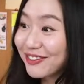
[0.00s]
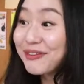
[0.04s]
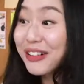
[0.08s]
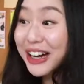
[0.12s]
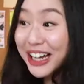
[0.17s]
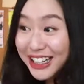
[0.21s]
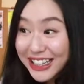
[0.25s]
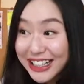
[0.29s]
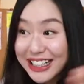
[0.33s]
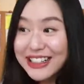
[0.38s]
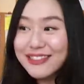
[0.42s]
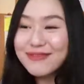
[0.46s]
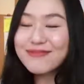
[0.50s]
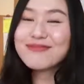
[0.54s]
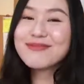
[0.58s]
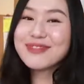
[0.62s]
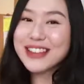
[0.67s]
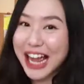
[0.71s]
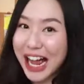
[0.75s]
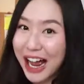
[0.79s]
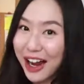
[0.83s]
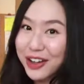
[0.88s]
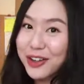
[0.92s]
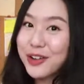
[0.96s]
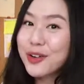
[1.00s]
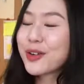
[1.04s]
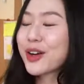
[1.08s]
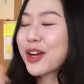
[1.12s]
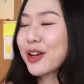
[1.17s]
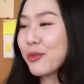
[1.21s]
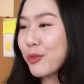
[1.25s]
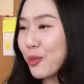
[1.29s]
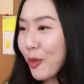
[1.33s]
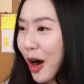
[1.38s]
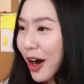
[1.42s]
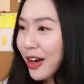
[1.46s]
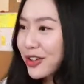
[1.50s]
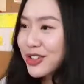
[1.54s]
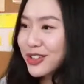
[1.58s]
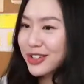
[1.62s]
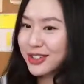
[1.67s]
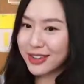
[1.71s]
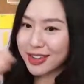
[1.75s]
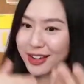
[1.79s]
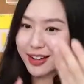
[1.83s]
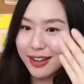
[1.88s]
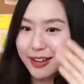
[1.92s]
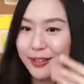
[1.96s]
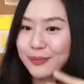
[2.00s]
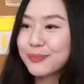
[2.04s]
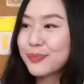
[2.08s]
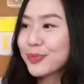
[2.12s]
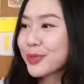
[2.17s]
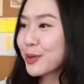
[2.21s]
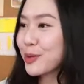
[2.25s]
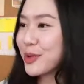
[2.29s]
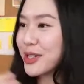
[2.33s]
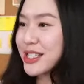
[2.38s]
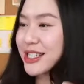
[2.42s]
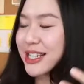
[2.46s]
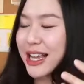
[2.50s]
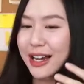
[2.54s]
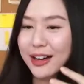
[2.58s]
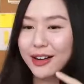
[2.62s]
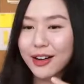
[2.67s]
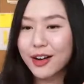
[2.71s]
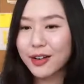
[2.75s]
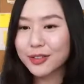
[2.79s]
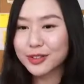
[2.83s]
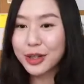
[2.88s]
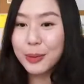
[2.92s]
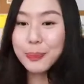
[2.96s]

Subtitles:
But yeah, you can watch the, what's that called?